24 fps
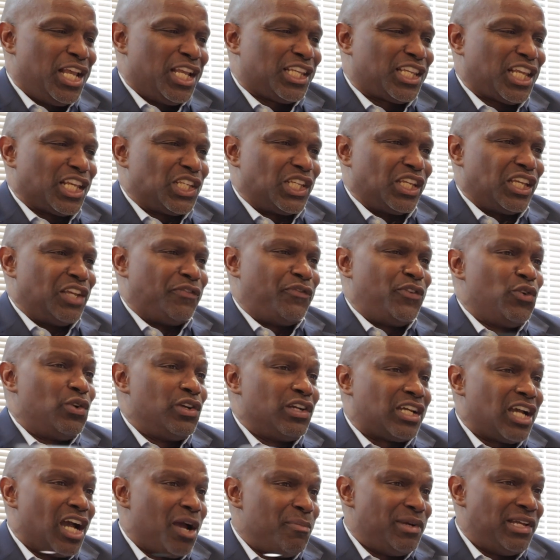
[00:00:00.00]
Because if you
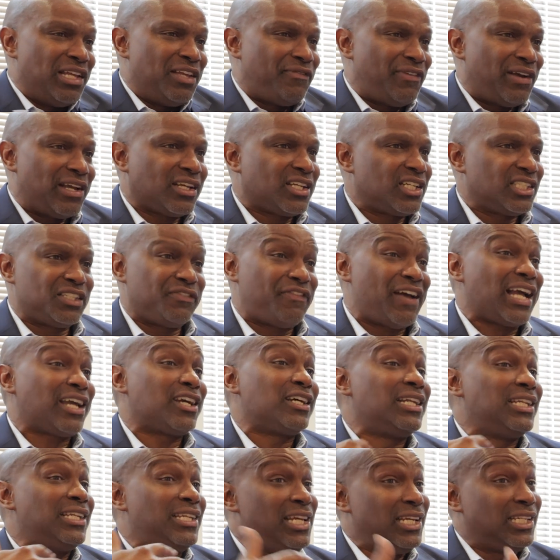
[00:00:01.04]
can come in, because if I
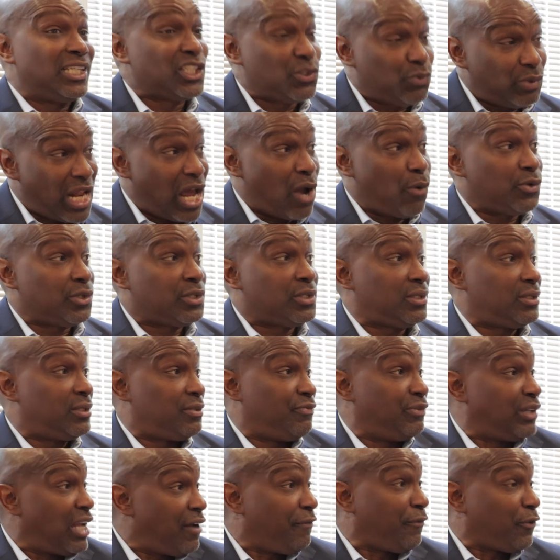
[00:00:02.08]
could have did this when I
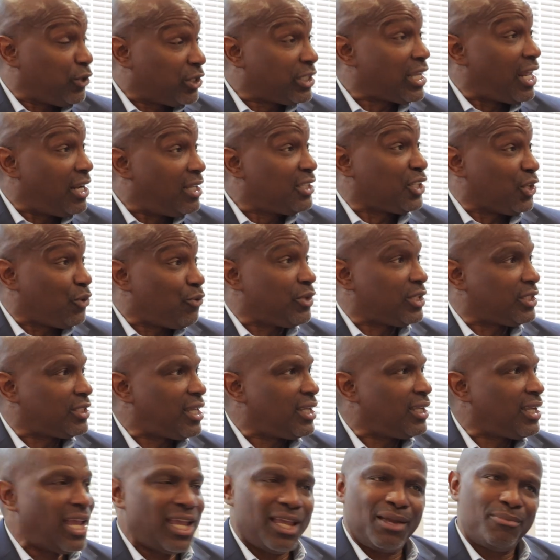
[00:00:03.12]
first got into the real
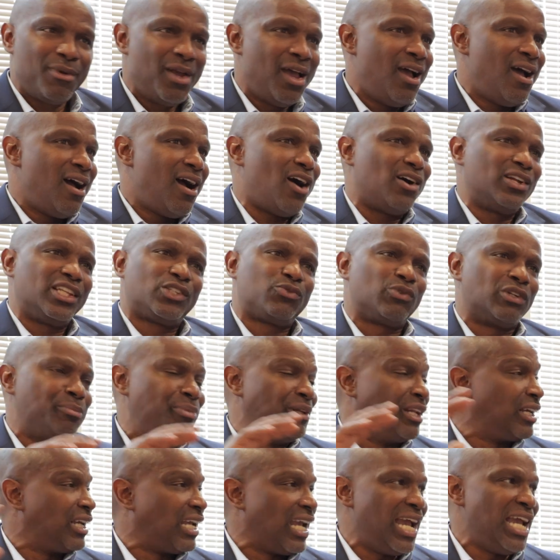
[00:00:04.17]
estate game, this would have
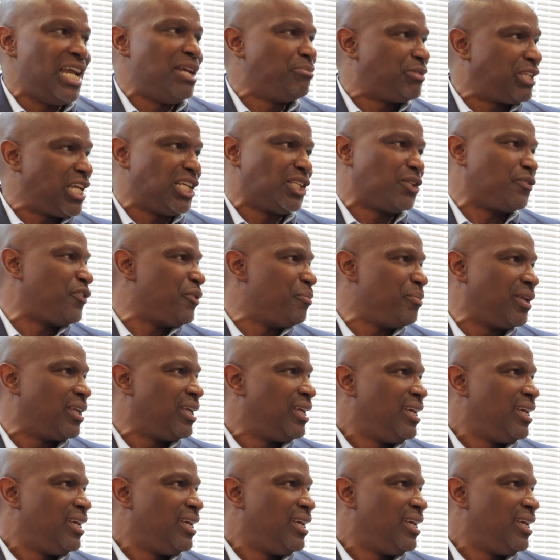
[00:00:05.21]
been a game changer for me.